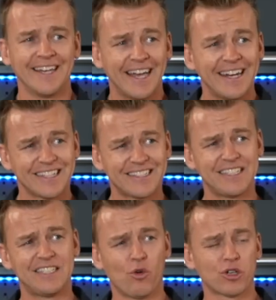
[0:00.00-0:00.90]
and that
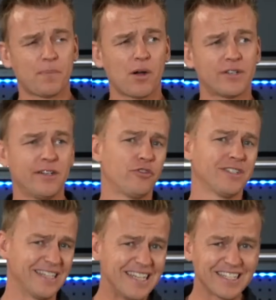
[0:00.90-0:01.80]
60 horsepower
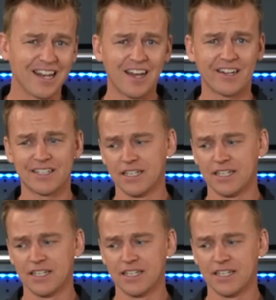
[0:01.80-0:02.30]
difference is a lot.